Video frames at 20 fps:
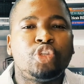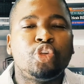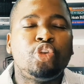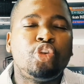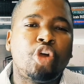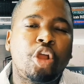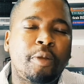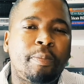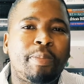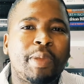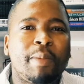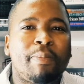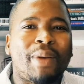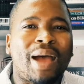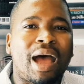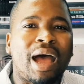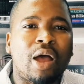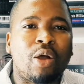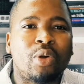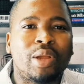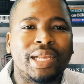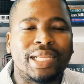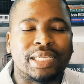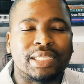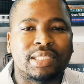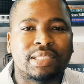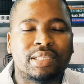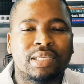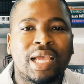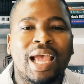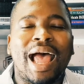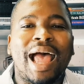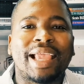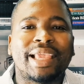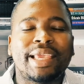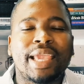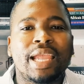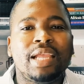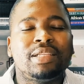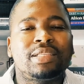Do not be powerless
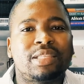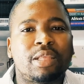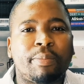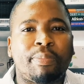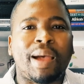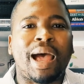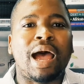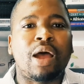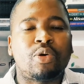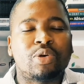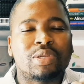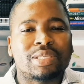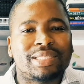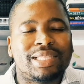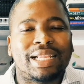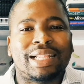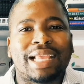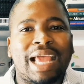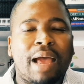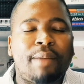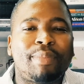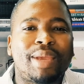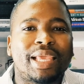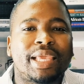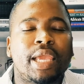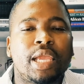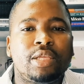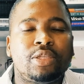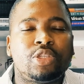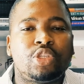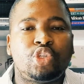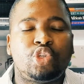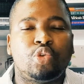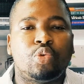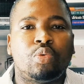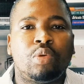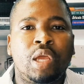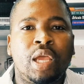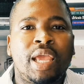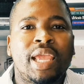against the powers that come against
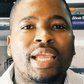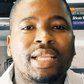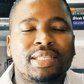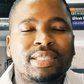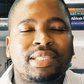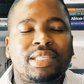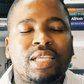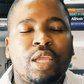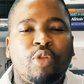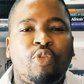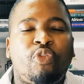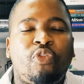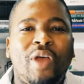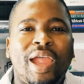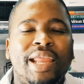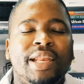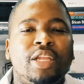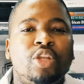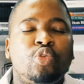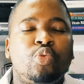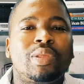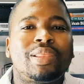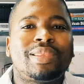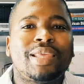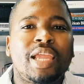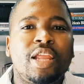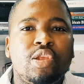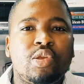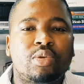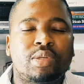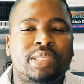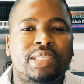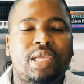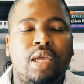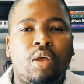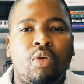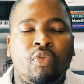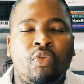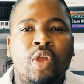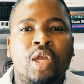you. Instead, find it within
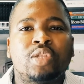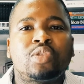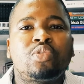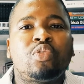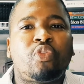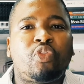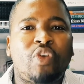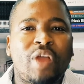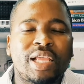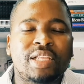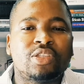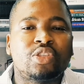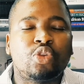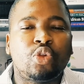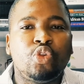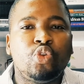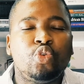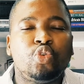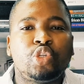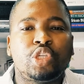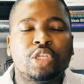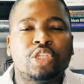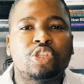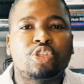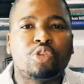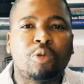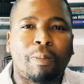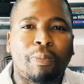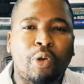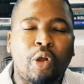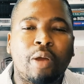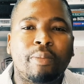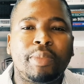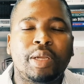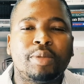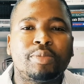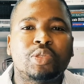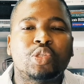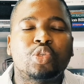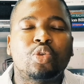yourself to find solutions to
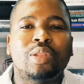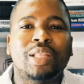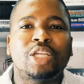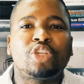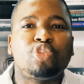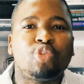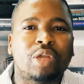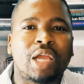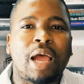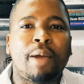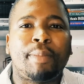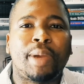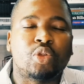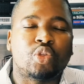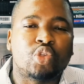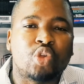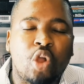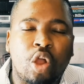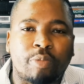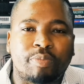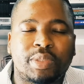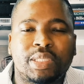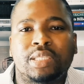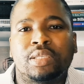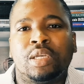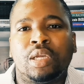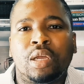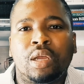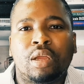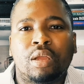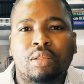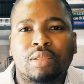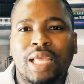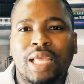problems so that you come out tops.